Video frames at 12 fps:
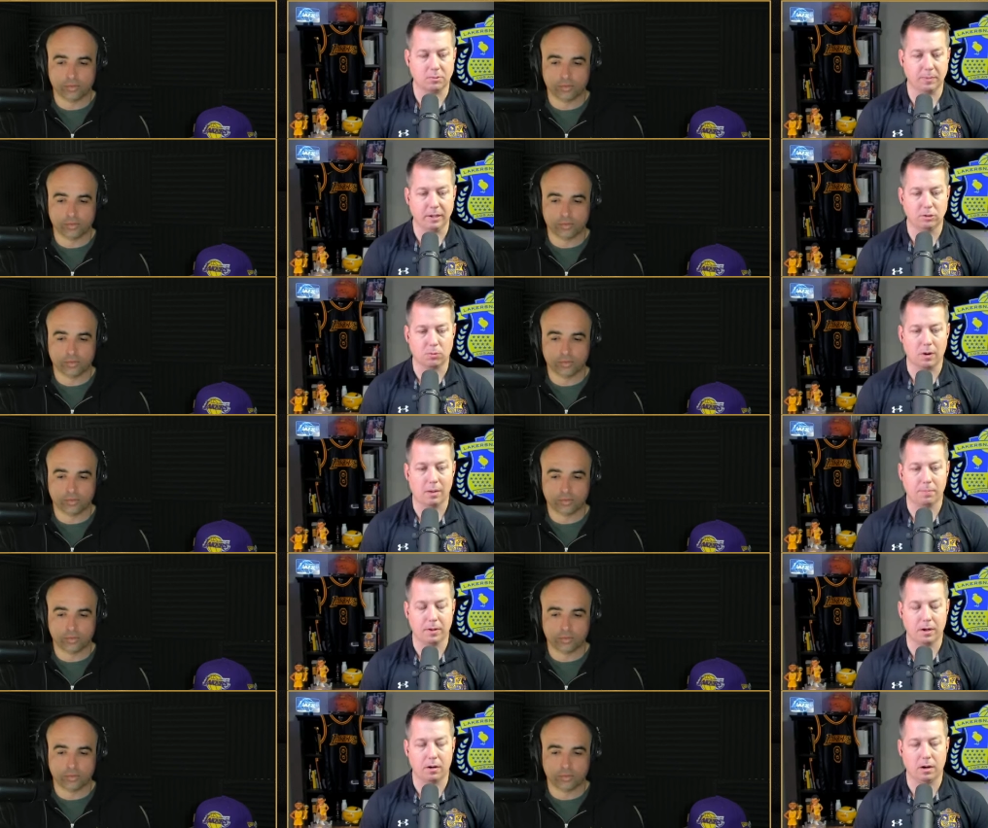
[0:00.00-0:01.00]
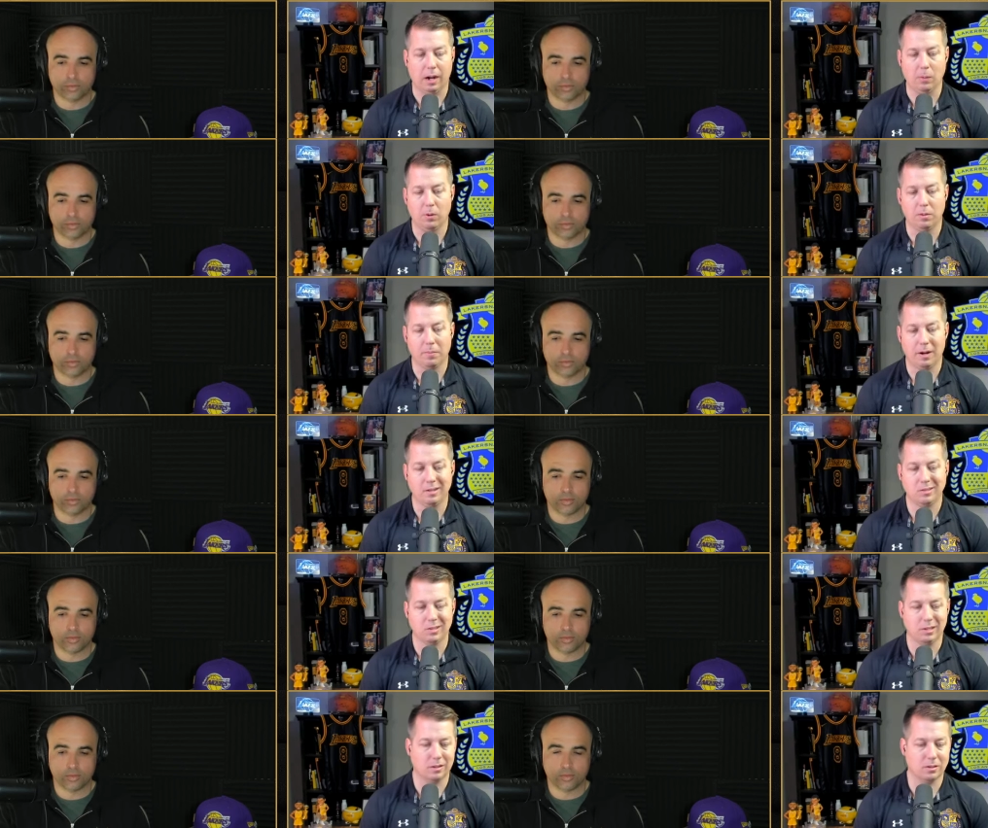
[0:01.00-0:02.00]
Speaker 1: may drop here. I wouldn't mind
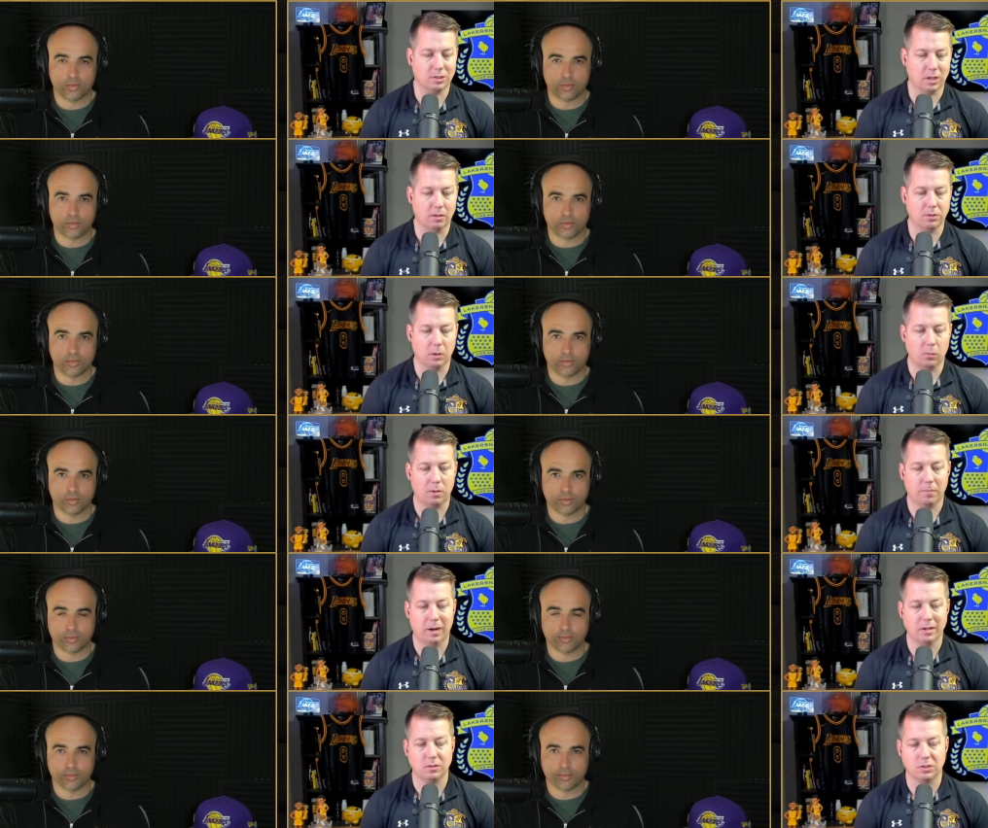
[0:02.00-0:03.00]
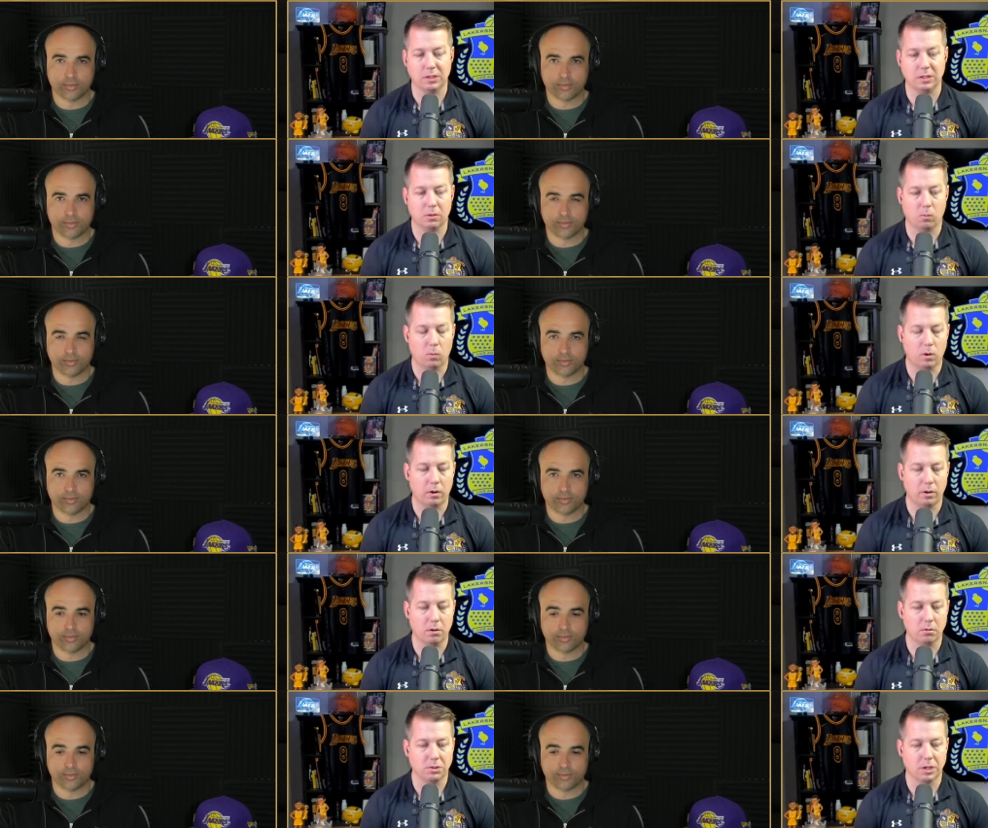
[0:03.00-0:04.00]
seeing the Suns. I wouldn't mind seeing the
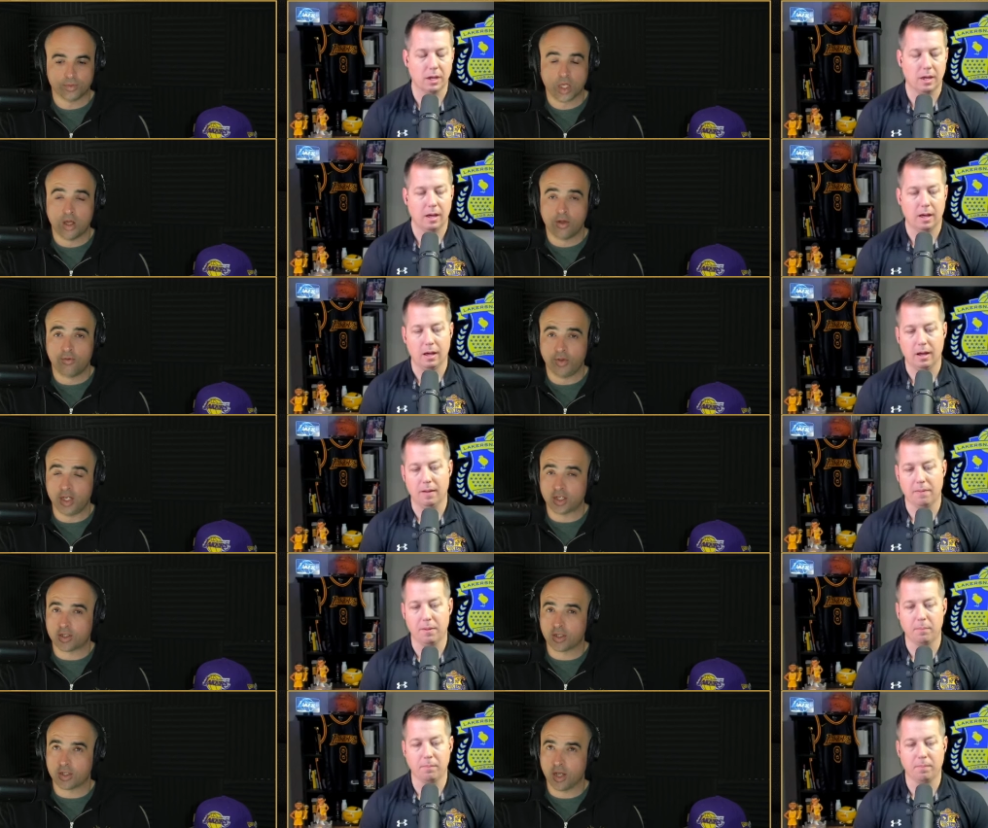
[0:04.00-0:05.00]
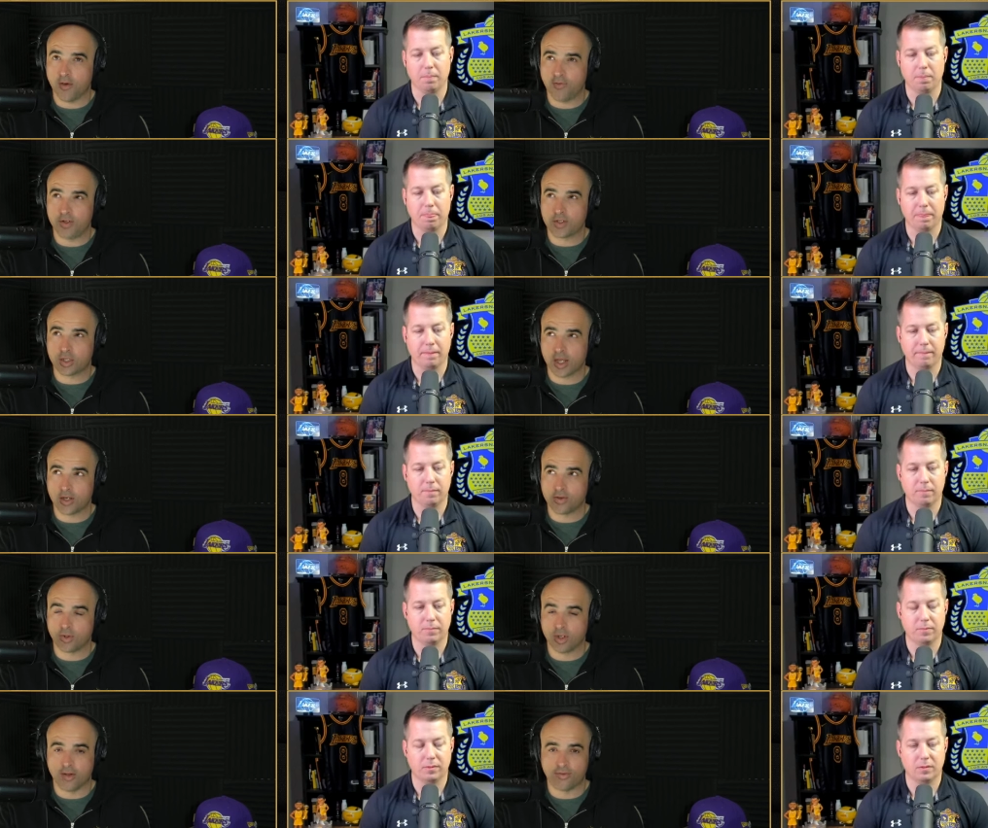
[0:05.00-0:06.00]
Warriors. Phoenix, uh, the, the
Speaker 2: toughest schedule
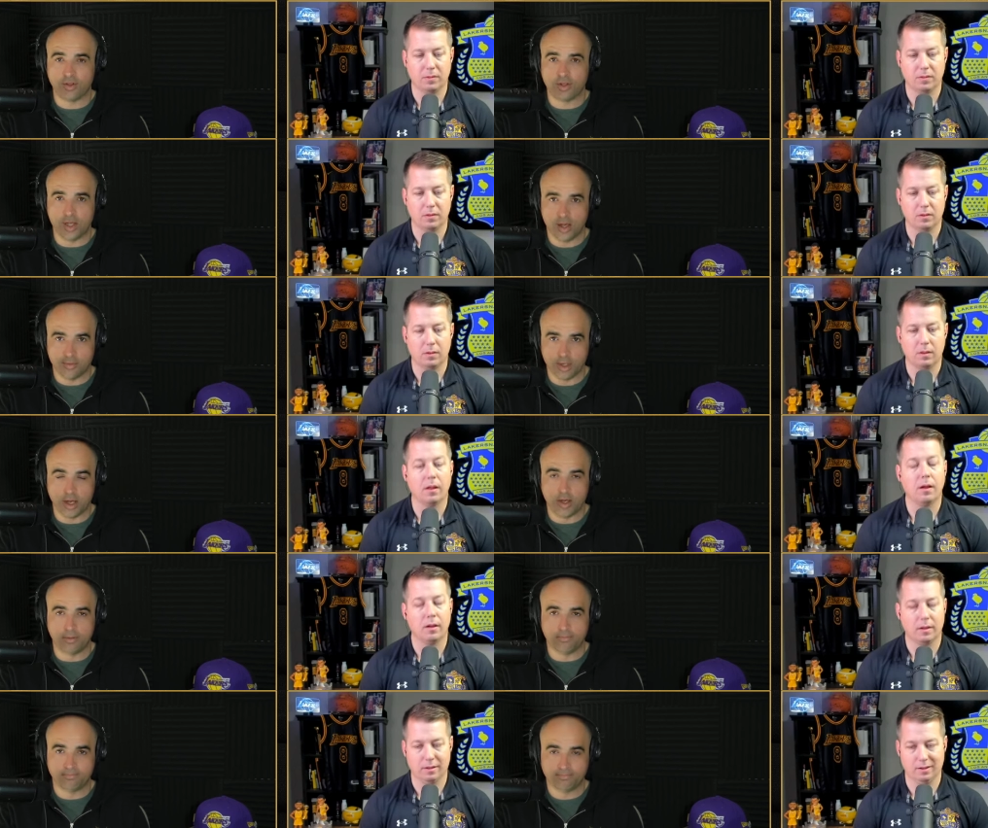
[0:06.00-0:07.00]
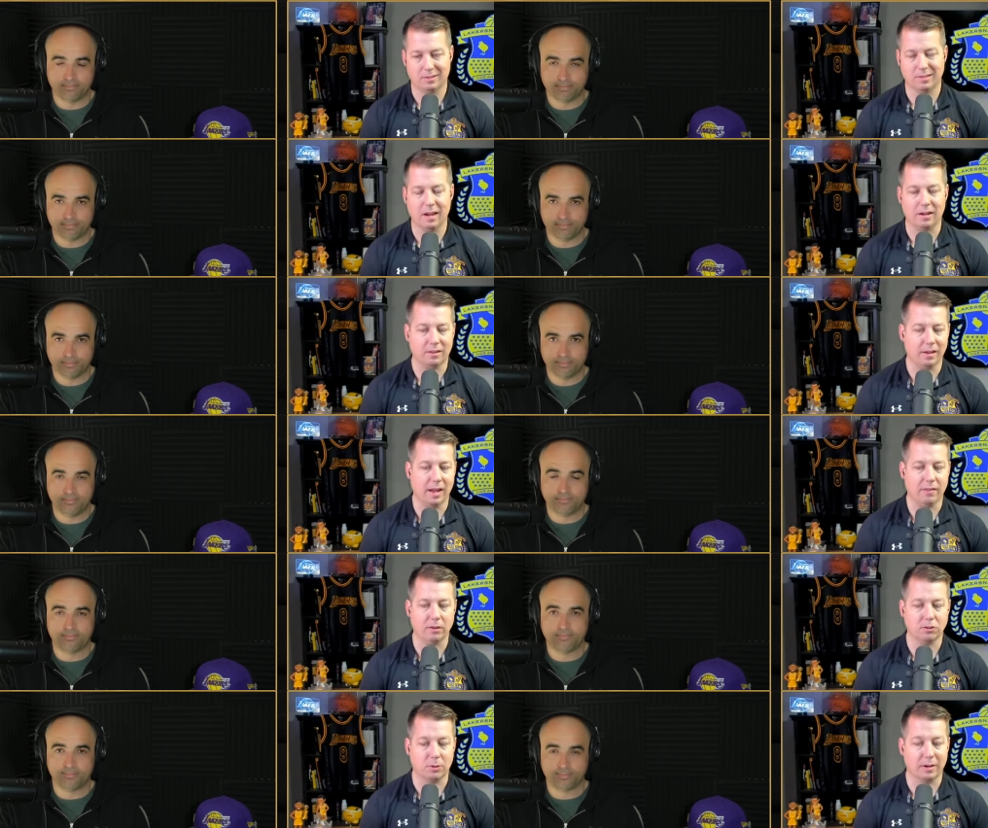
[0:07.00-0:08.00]
left in the NBA.
Speaker 1: Exactly. Yeah,
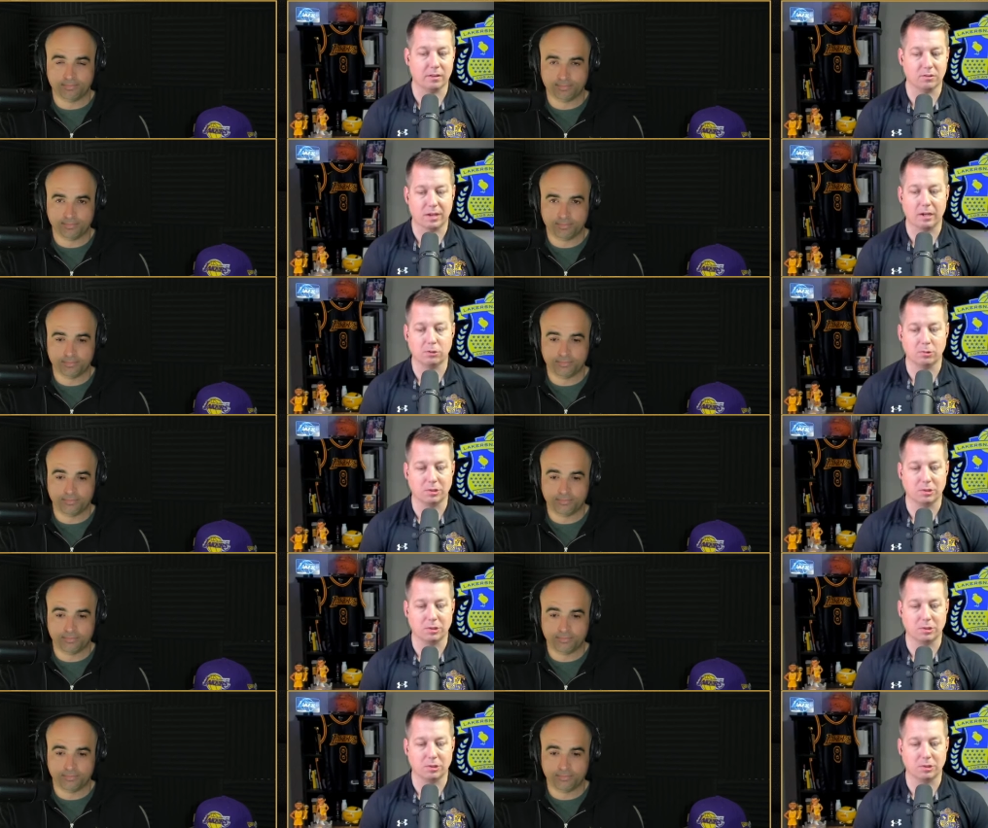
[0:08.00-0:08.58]
their strength of schedule is